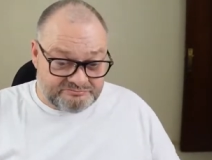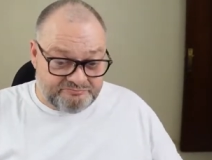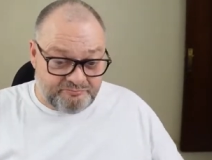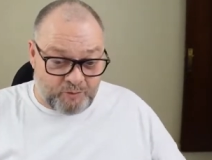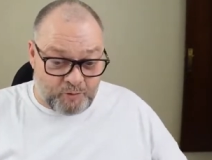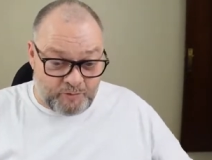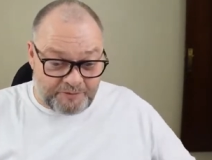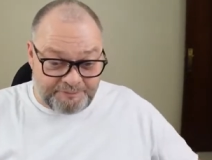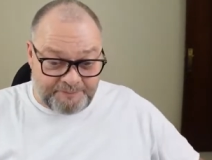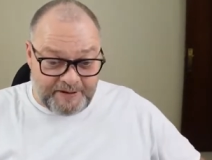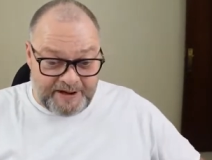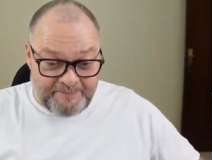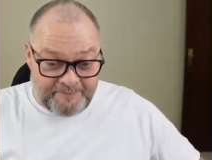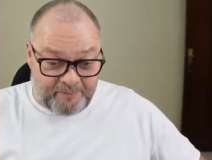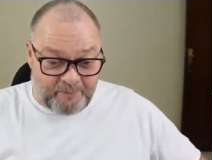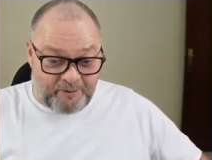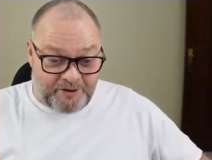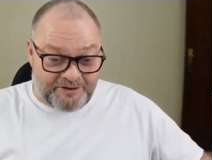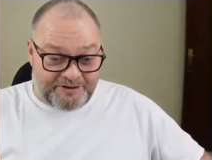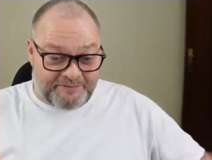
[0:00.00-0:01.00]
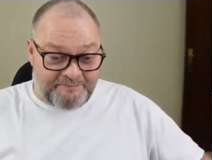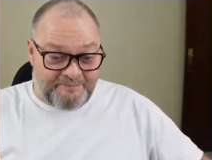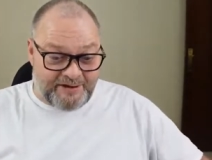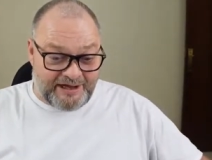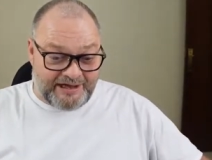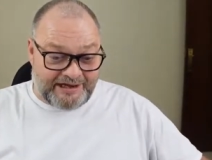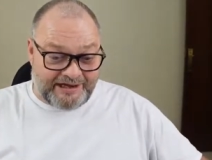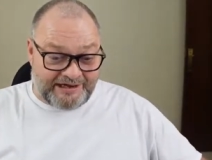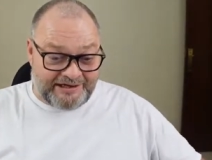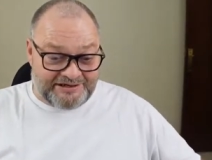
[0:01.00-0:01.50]
More paperwork than
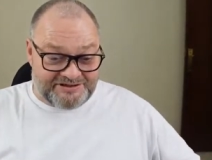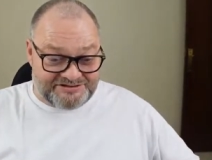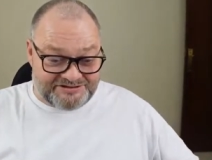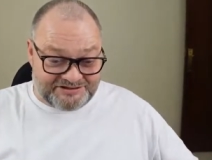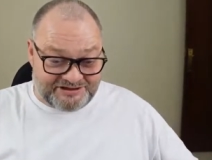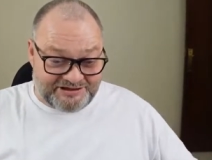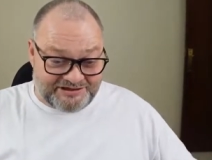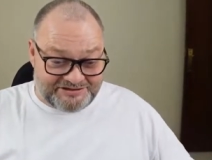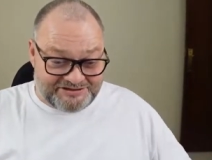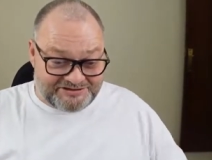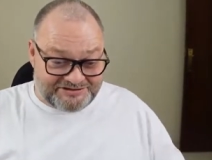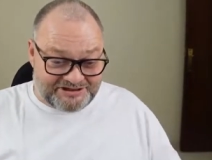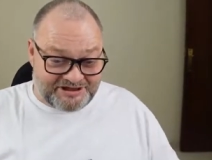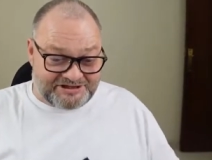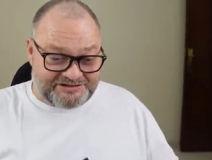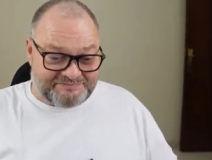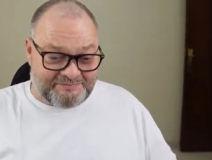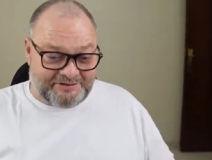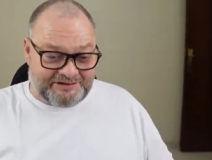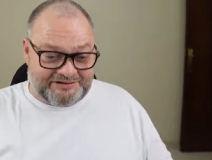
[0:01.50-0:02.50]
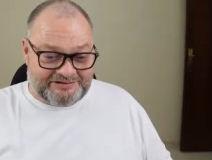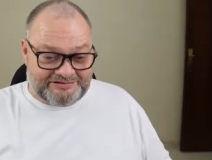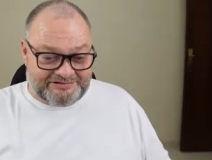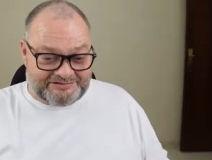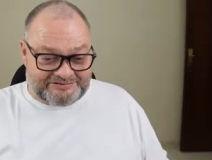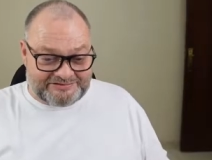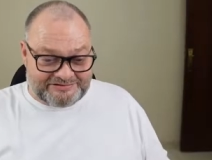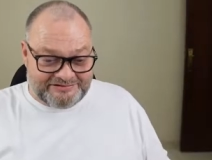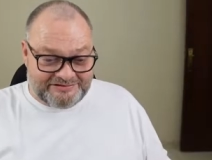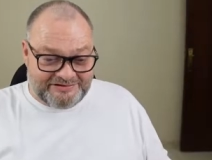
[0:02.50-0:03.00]
Biden has seen in 6
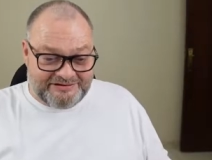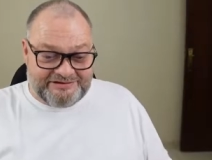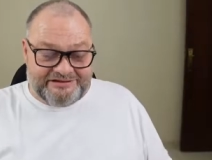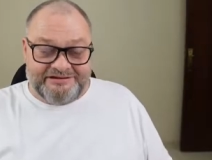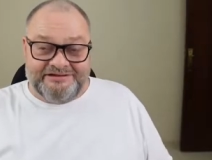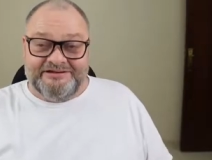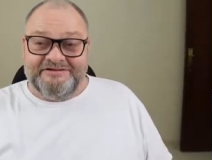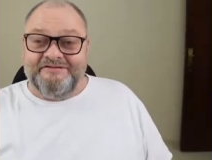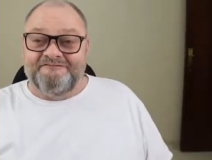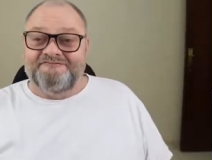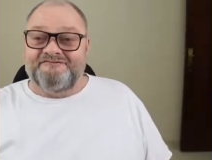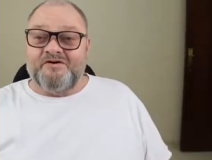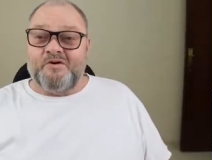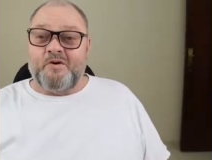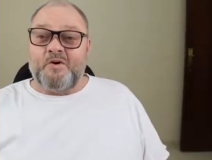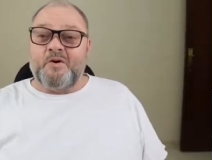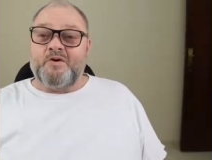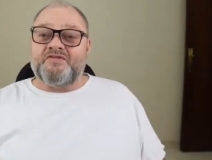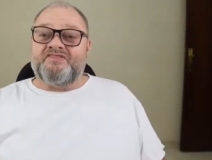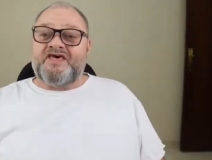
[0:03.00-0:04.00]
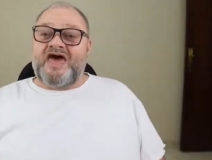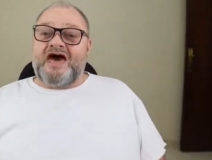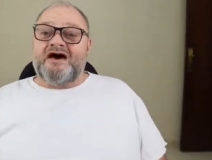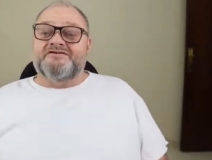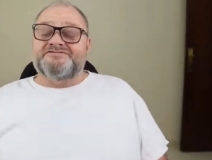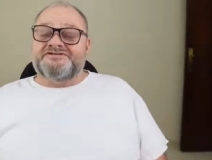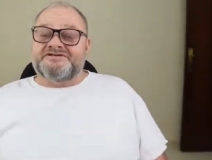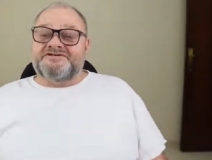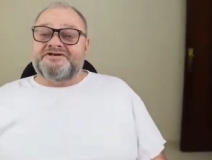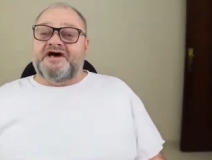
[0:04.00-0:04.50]
months.
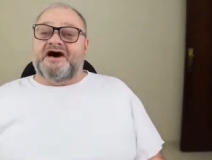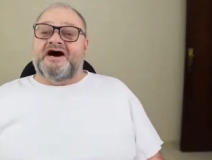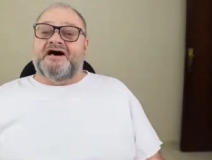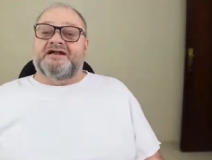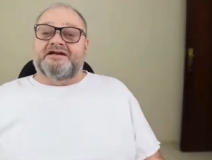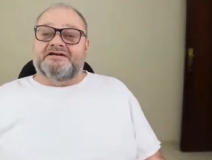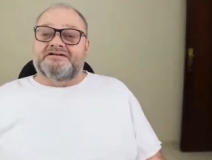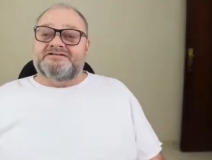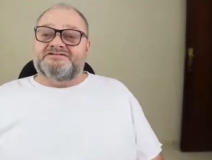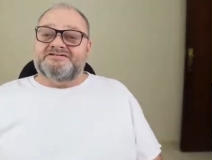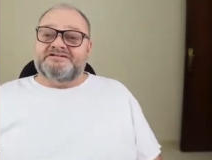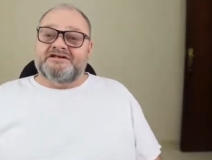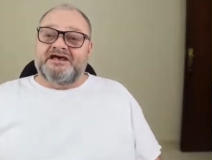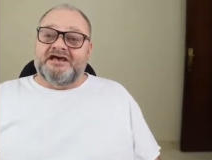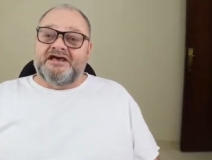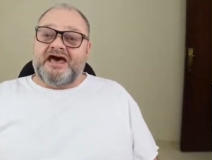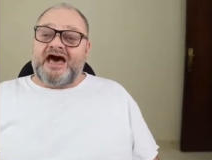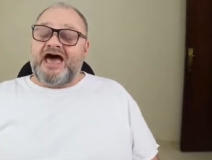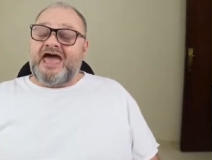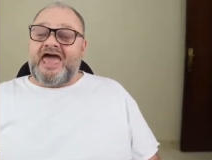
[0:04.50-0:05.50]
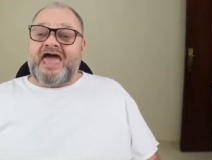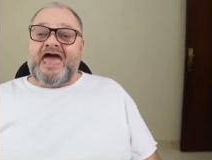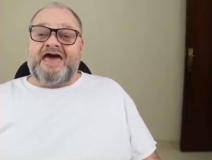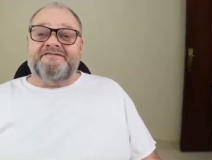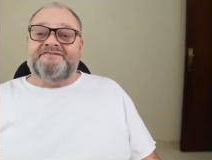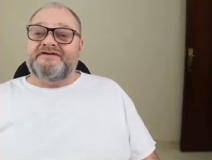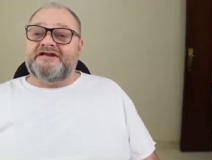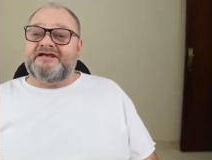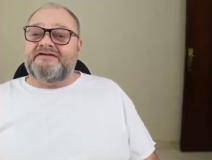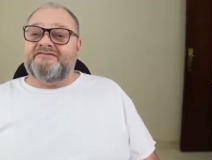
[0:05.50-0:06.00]
$4,000, I
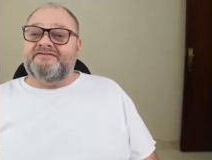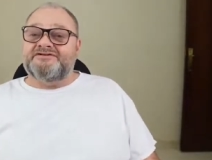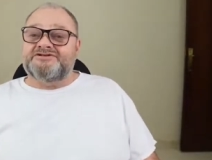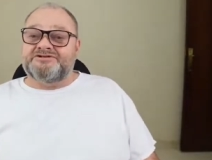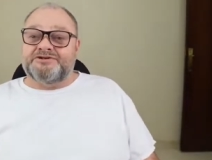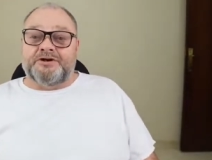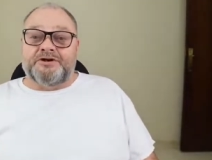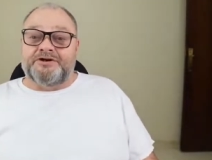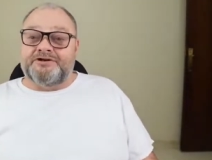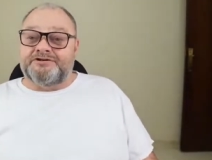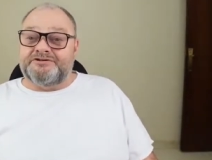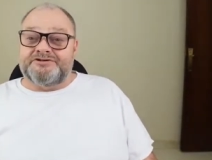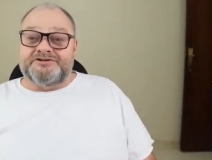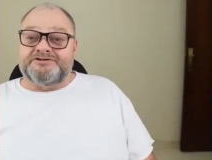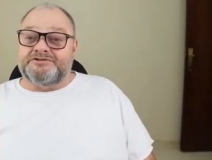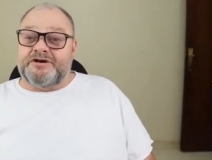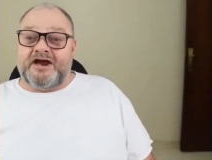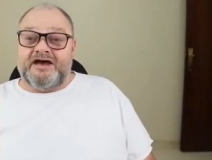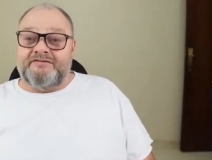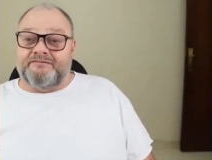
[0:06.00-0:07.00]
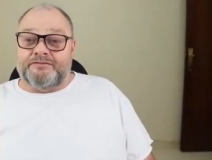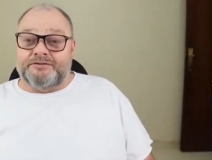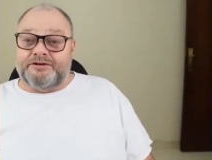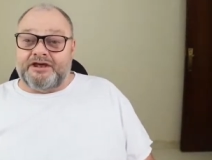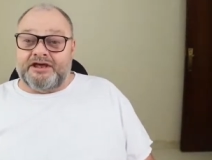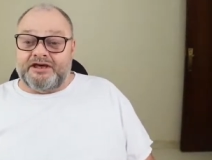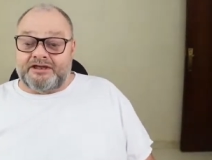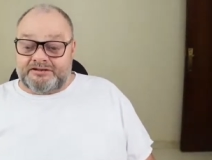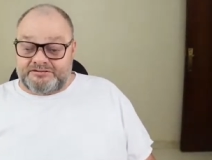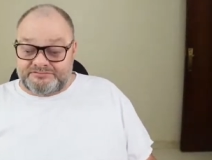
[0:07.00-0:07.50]
haven't even started to travel
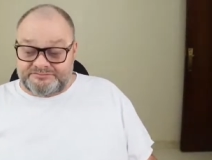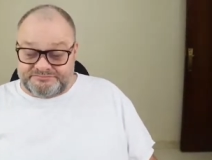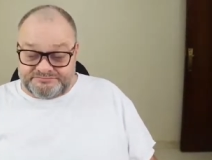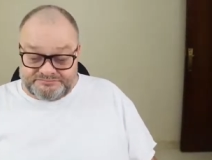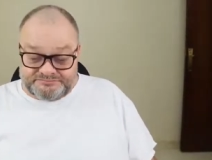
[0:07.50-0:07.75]
yet.